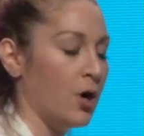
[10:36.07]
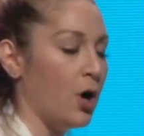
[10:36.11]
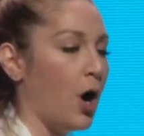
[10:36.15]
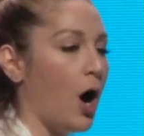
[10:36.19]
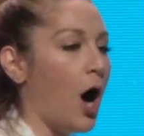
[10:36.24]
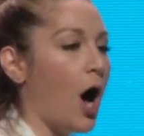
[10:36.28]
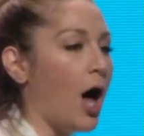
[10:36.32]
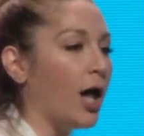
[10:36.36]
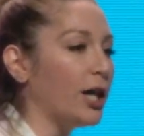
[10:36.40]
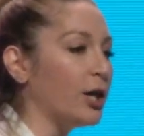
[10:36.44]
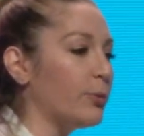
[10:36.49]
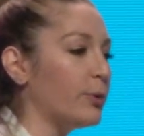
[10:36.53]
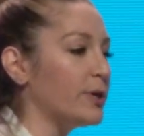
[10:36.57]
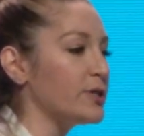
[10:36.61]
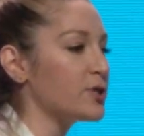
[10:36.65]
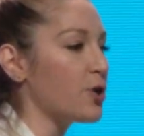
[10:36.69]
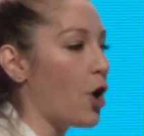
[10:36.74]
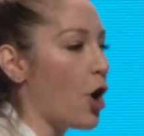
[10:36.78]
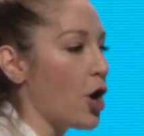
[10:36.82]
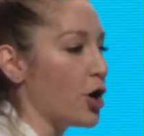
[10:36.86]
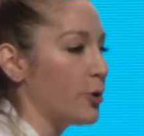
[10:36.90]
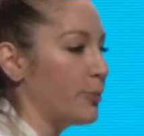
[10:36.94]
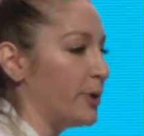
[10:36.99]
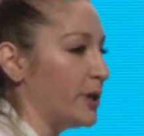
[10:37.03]
Hollywood is
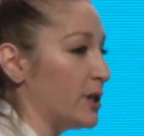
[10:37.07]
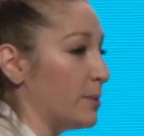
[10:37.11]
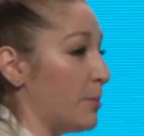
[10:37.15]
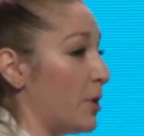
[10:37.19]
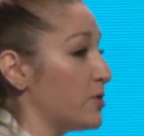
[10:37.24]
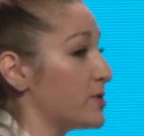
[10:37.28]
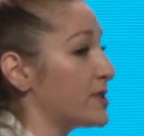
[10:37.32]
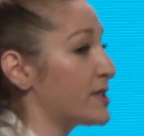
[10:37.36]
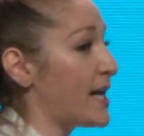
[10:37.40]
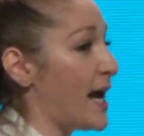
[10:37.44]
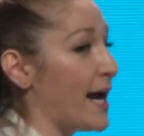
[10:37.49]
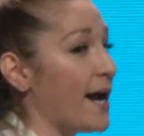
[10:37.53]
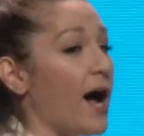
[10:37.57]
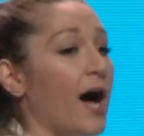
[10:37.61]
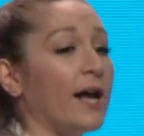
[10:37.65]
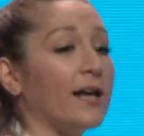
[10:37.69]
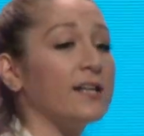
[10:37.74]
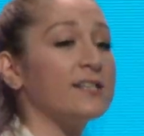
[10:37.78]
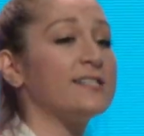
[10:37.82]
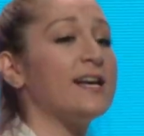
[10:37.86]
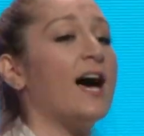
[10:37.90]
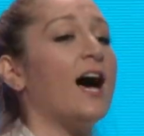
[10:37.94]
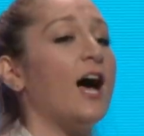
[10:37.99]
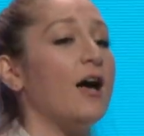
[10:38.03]
arguably in the most
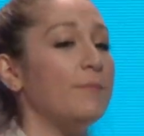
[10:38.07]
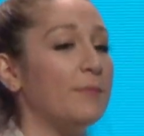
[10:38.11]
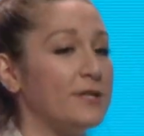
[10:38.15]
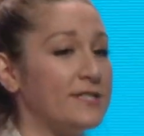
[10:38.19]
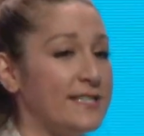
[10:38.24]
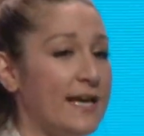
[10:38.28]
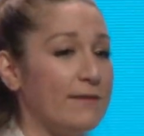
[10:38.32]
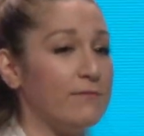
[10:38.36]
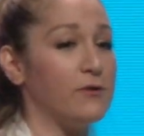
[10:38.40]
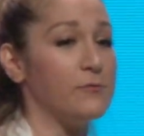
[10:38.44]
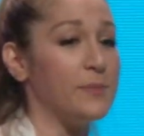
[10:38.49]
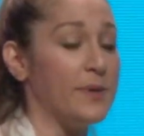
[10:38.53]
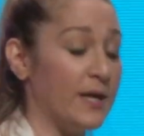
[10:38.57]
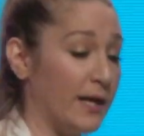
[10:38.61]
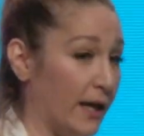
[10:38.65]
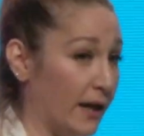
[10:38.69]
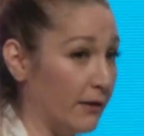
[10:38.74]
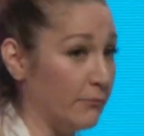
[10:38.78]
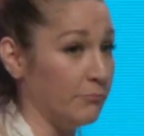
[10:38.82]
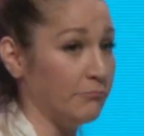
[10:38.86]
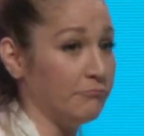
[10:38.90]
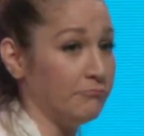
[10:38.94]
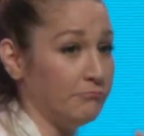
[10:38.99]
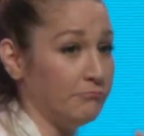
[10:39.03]
chaotic time it's ever been in,